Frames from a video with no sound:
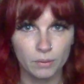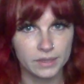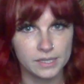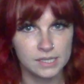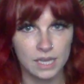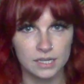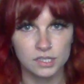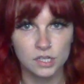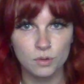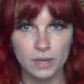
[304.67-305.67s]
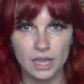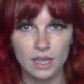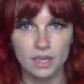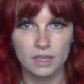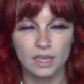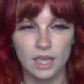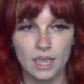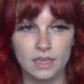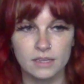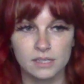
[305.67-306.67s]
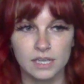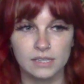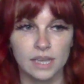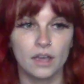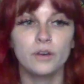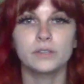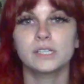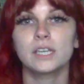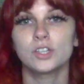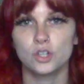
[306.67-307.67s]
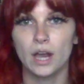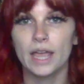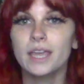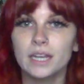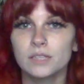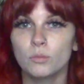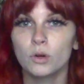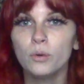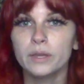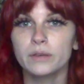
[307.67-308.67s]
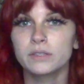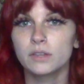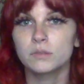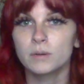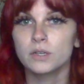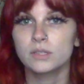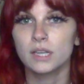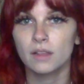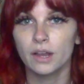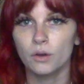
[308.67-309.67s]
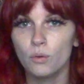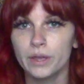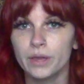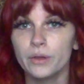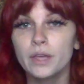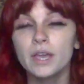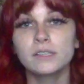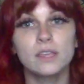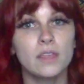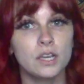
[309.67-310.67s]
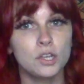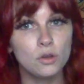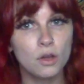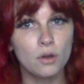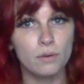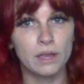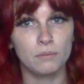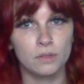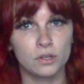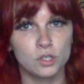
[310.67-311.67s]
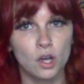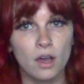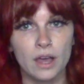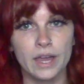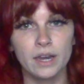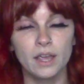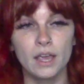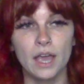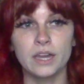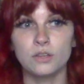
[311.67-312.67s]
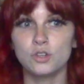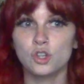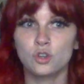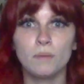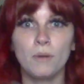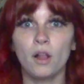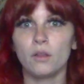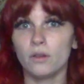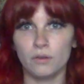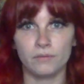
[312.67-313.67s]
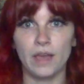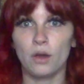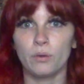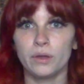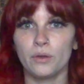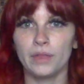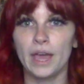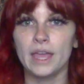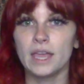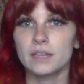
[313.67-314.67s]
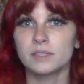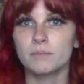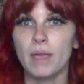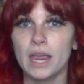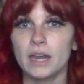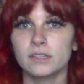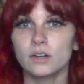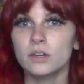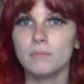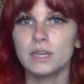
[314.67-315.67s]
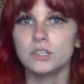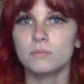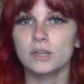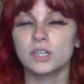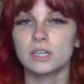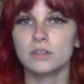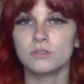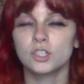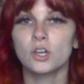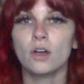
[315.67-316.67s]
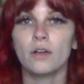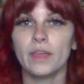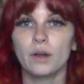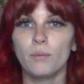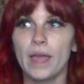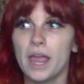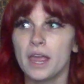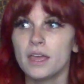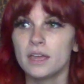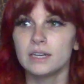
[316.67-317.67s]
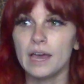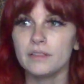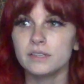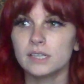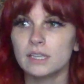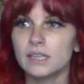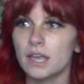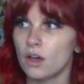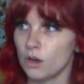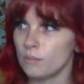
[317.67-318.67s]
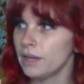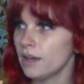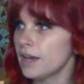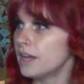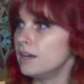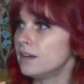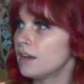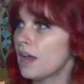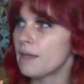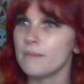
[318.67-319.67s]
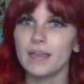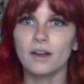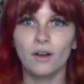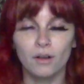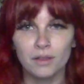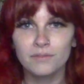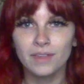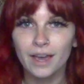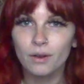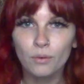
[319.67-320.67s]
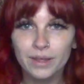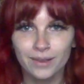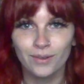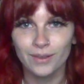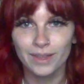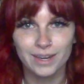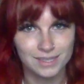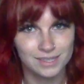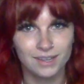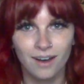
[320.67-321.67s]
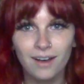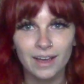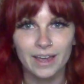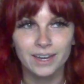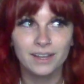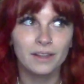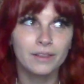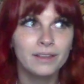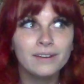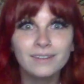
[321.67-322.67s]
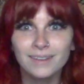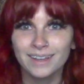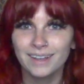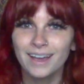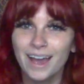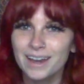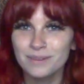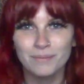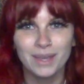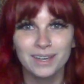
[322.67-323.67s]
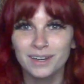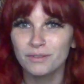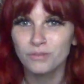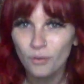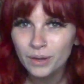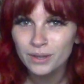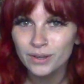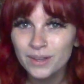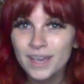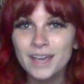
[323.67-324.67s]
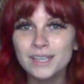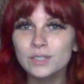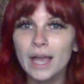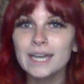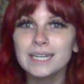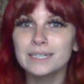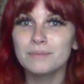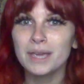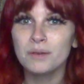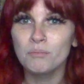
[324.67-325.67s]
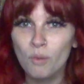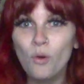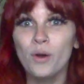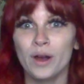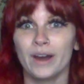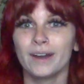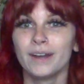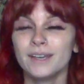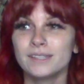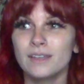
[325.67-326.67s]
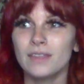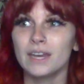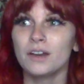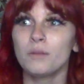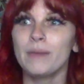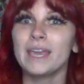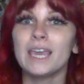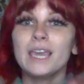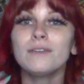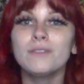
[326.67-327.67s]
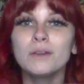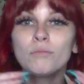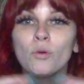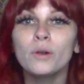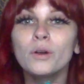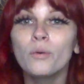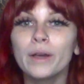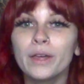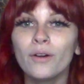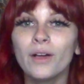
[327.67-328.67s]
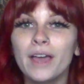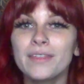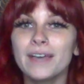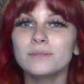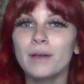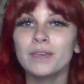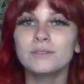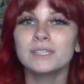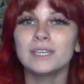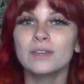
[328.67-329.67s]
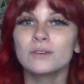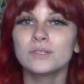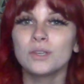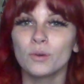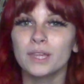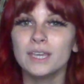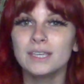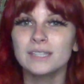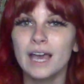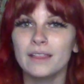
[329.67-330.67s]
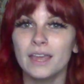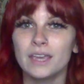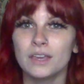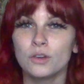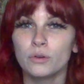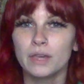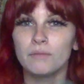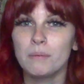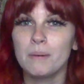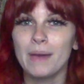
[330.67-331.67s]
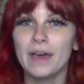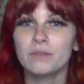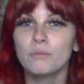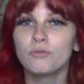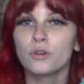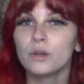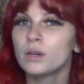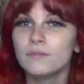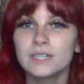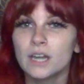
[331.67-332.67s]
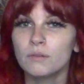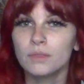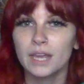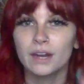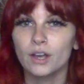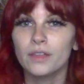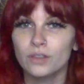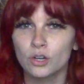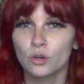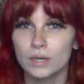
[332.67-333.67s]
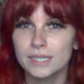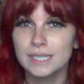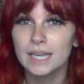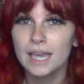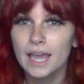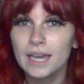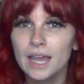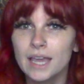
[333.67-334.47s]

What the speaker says: what the skin is doing is it's like, oh, the skin's dry, it needs more oil. So it's producing a lot of oil. So then you go in with your Dawn and you strip all of that oil that it's made. It's already made too much and you took all that away. Now the skin's like, oh my God, I made all of that oil and it's gone. Clearly, I didn't make enough oil, so I need to make more. So then it'll make even more oil. And that's why you see those Yorkies that, like, you'll give them a bath and before you're even done with the haircut, they're greasy again.